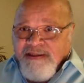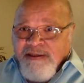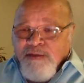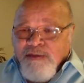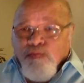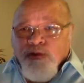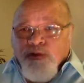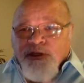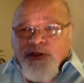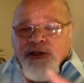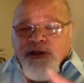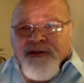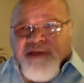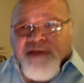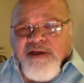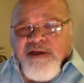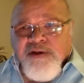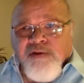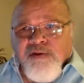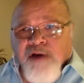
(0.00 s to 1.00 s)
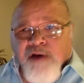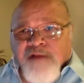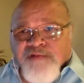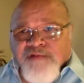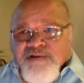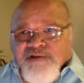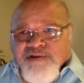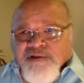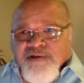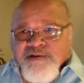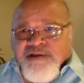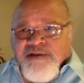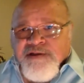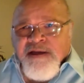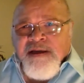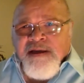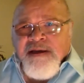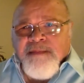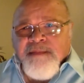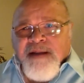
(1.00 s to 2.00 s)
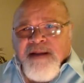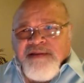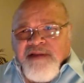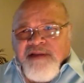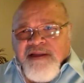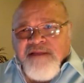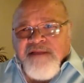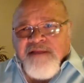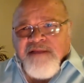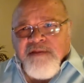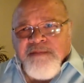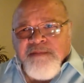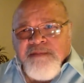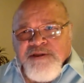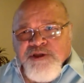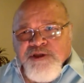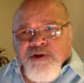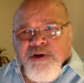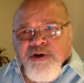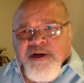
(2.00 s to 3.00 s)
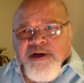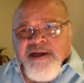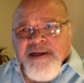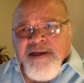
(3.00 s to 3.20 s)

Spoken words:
What do you tell your officers about the level of maturity?